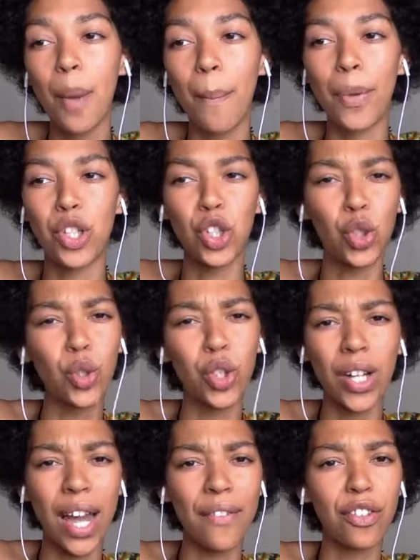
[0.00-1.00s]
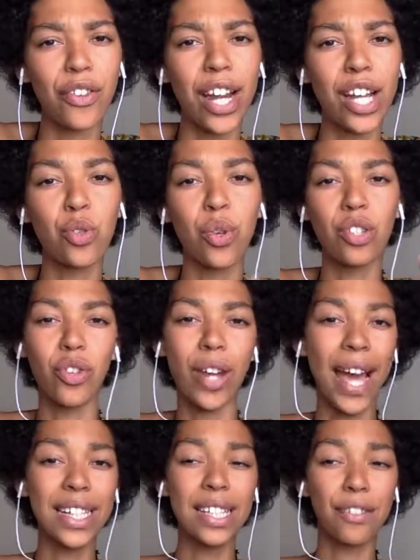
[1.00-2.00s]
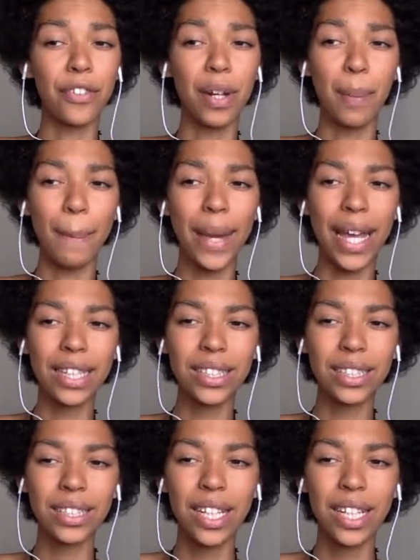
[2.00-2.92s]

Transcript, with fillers: but you don't have the right to attract different men.